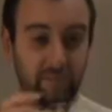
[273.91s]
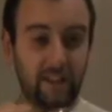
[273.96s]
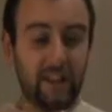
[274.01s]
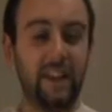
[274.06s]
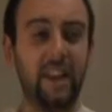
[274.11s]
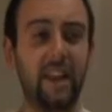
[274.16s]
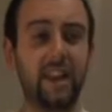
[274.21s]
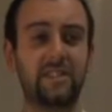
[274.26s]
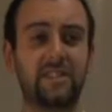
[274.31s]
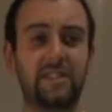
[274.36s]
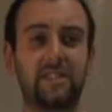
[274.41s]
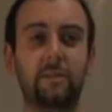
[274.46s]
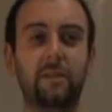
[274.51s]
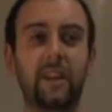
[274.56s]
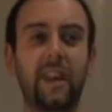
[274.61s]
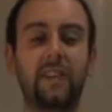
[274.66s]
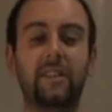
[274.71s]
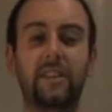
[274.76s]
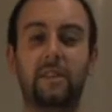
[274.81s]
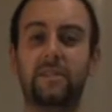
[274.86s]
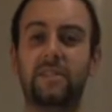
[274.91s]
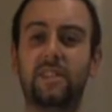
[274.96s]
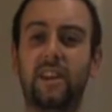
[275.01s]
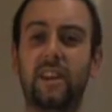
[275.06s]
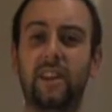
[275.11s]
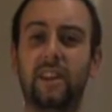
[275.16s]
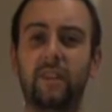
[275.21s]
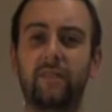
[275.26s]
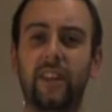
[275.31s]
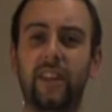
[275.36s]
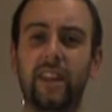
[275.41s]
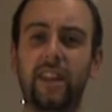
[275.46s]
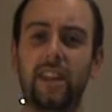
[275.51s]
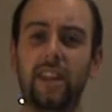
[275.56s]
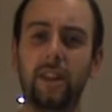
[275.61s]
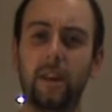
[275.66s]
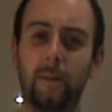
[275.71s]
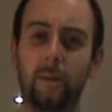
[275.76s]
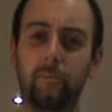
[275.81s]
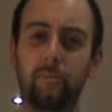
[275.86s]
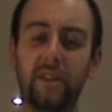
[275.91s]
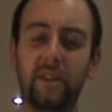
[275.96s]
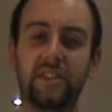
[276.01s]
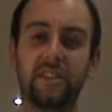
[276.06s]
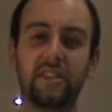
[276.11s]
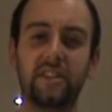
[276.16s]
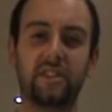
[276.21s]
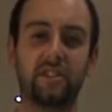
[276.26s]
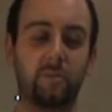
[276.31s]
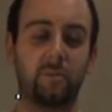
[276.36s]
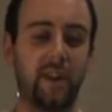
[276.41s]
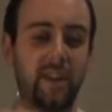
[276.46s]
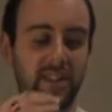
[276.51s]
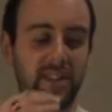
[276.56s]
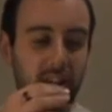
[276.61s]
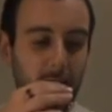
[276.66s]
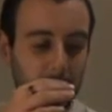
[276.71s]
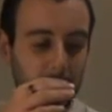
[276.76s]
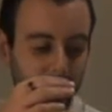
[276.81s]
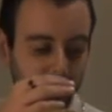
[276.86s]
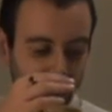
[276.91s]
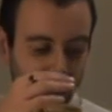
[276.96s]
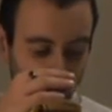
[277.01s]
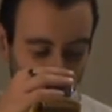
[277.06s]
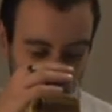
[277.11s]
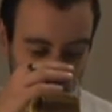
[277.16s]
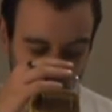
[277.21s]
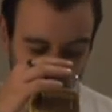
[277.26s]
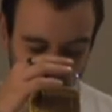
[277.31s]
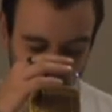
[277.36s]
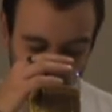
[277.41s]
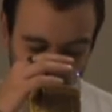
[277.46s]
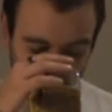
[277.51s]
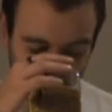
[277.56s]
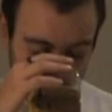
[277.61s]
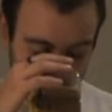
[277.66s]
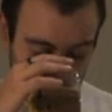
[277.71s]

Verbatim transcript: Yeah, still getting those lovely bittersweet apple aromas.